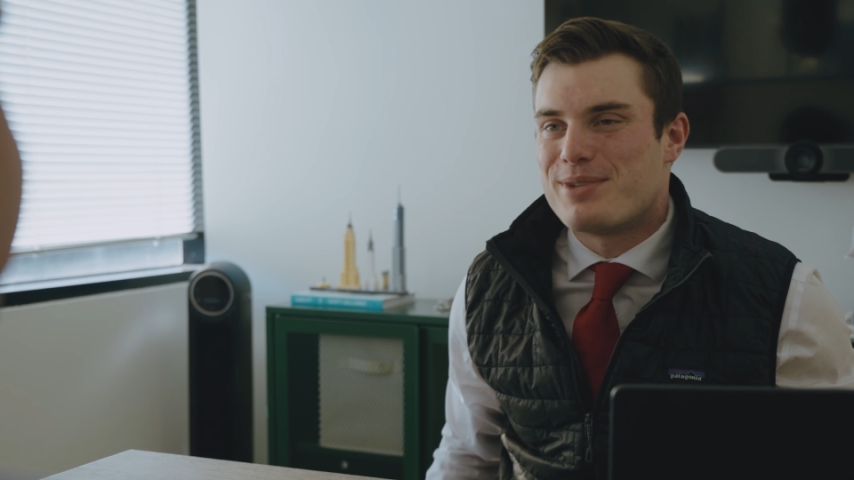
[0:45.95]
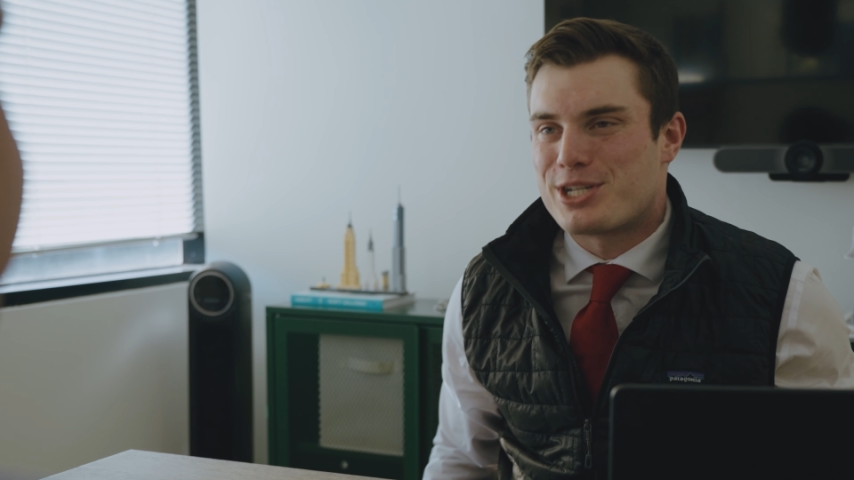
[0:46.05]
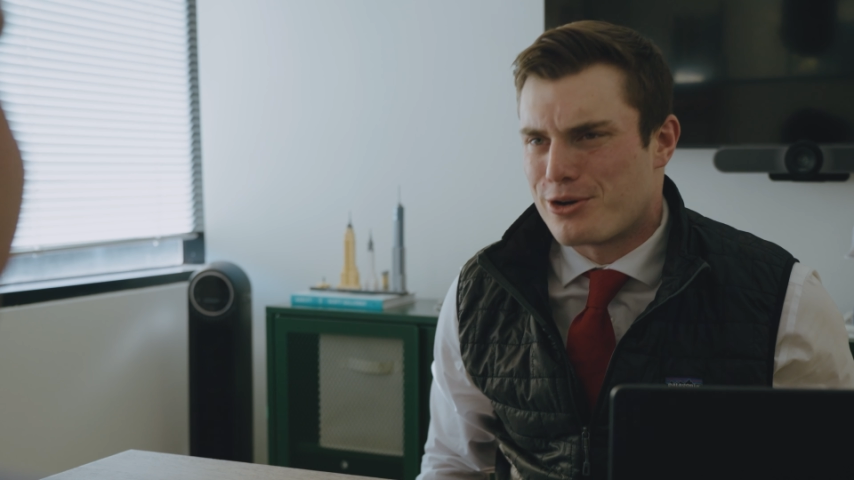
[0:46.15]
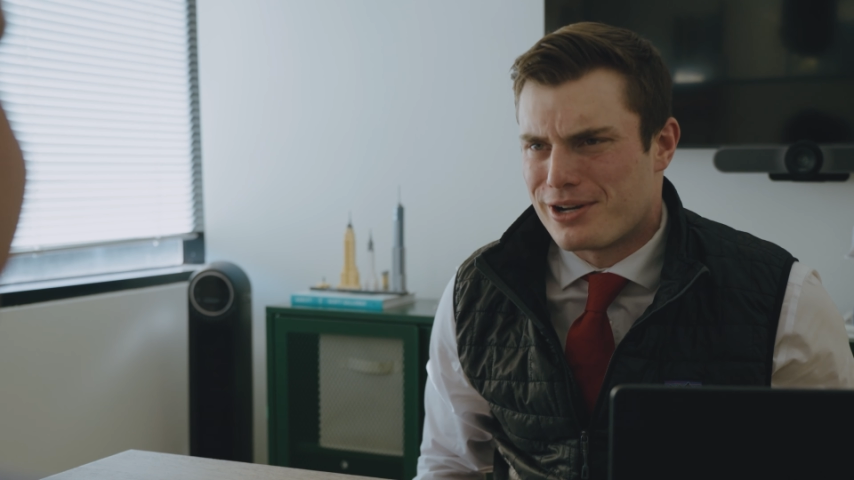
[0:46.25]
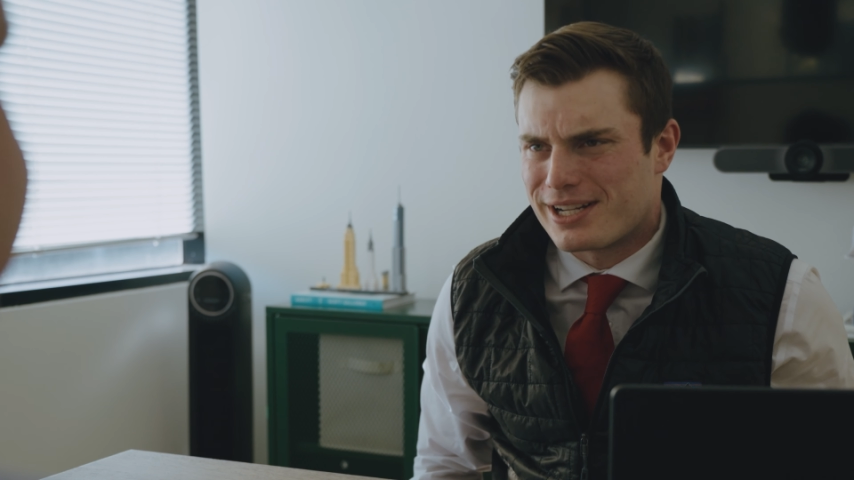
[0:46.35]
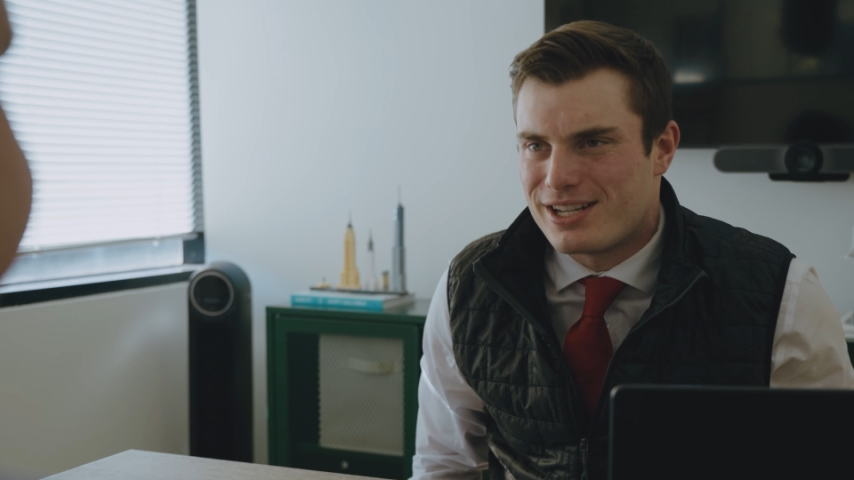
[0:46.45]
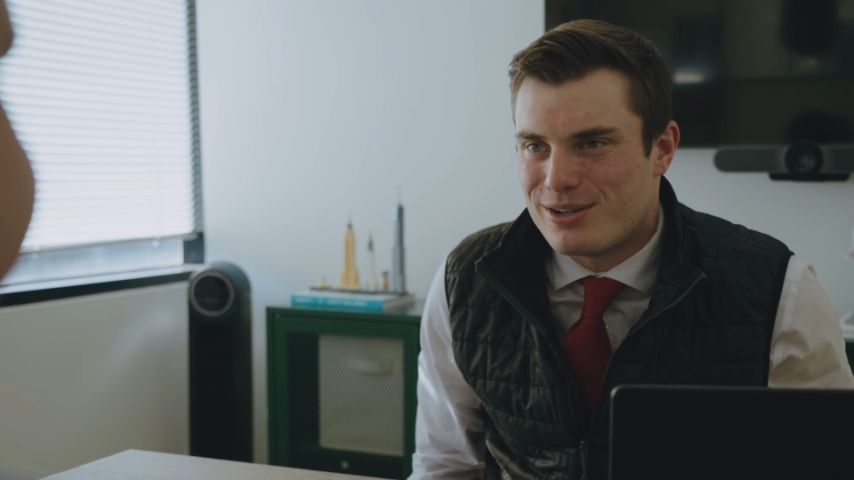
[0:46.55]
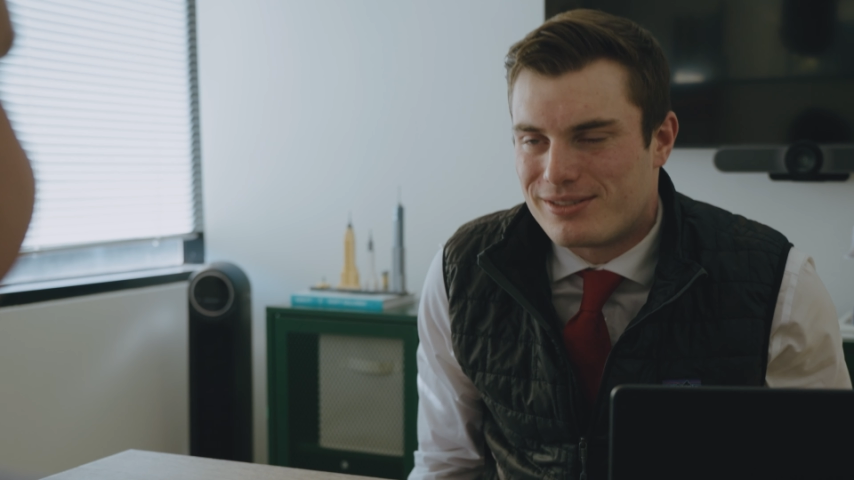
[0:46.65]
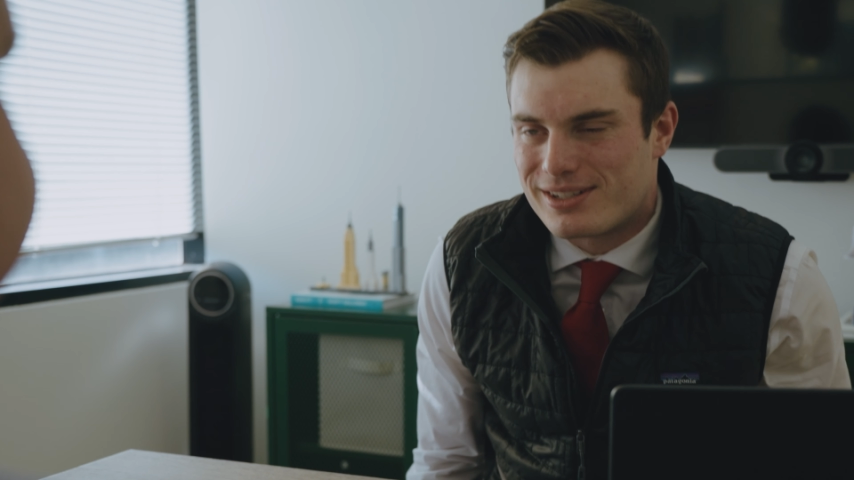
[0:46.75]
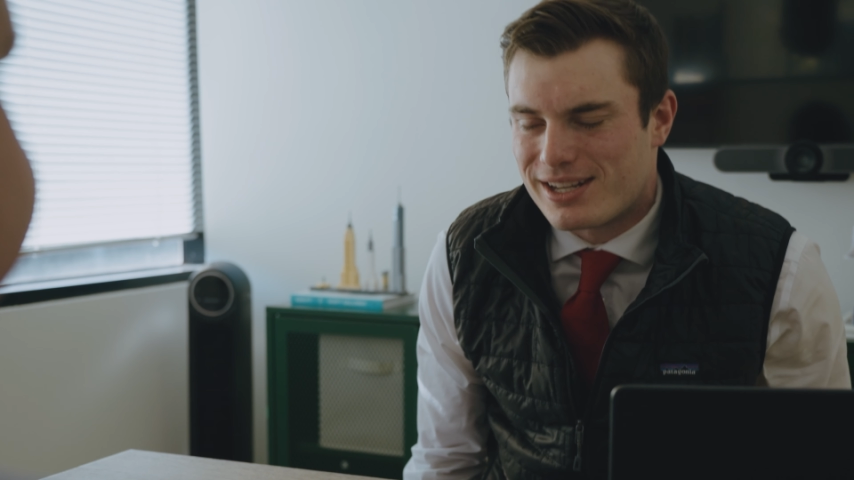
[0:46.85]
misheard it. Could
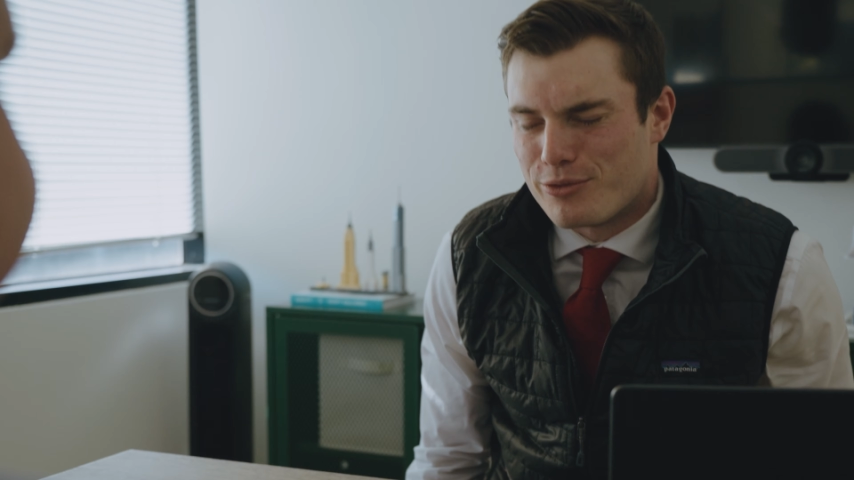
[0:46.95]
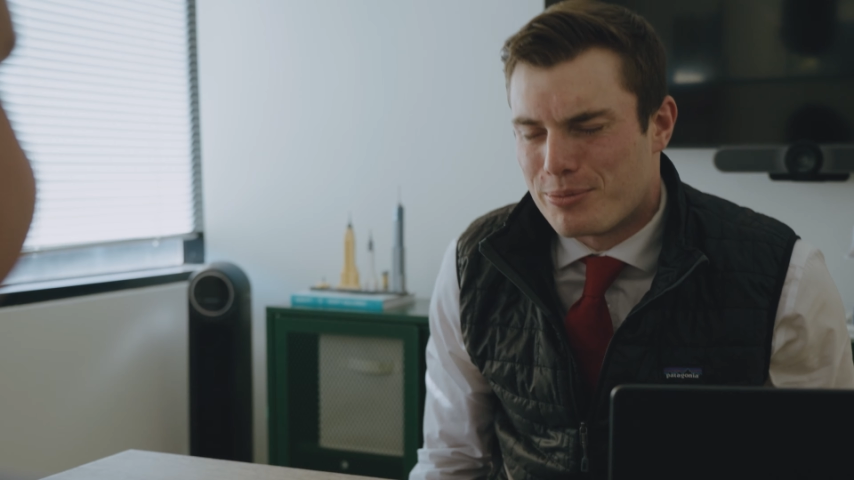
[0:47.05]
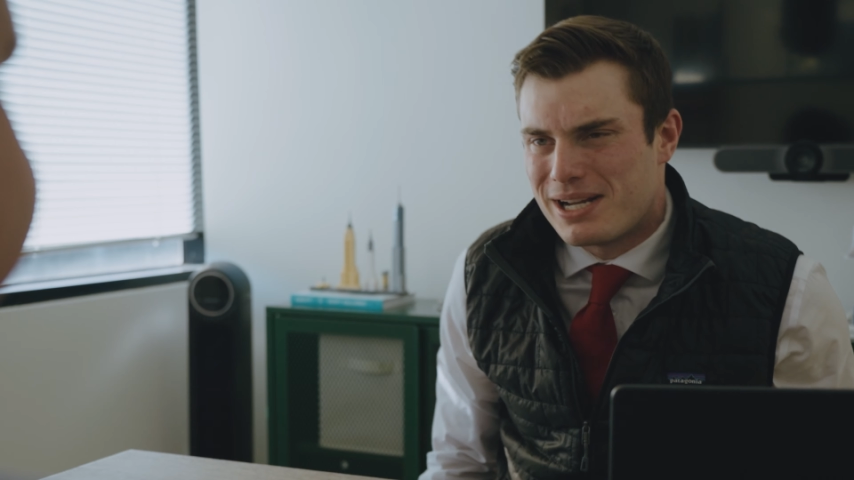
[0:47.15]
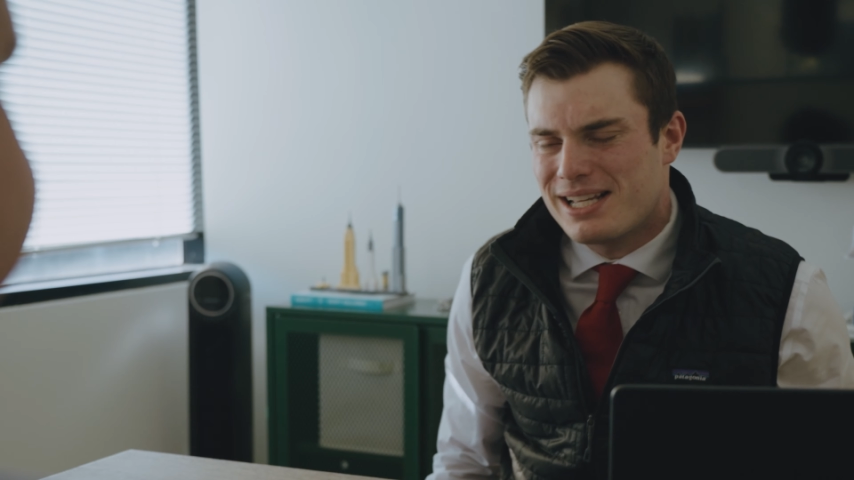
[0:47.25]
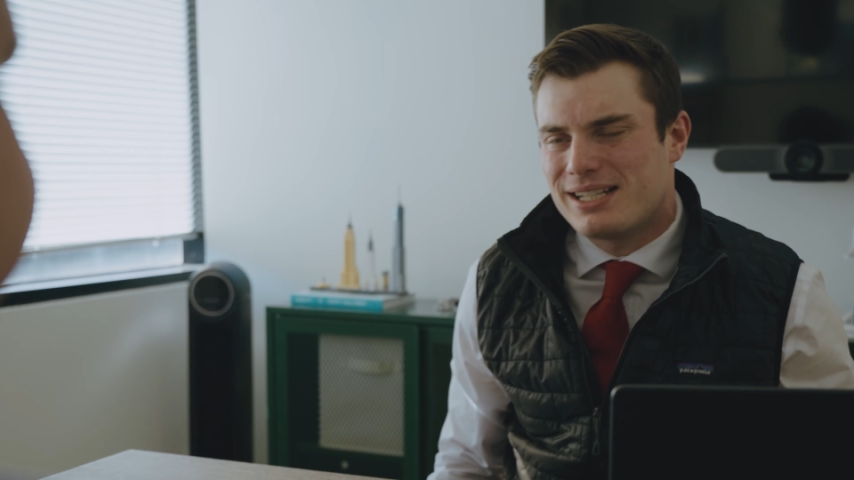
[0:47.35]
you, could you repeat